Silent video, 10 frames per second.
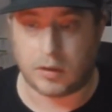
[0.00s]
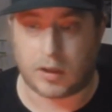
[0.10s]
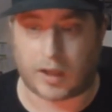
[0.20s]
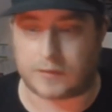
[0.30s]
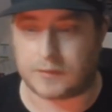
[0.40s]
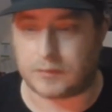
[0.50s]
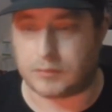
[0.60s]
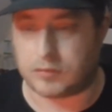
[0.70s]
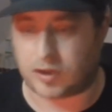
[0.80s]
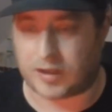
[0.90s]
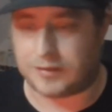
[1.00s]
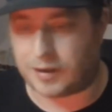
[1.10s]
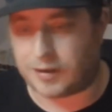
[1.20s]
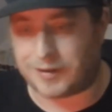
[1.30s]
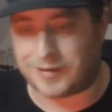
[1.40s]
Like Shane
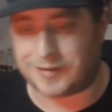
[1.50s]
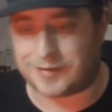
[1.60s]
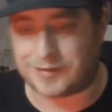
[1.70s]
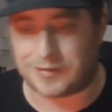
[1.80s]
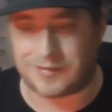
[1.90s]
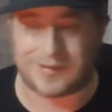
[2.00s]
Douglas,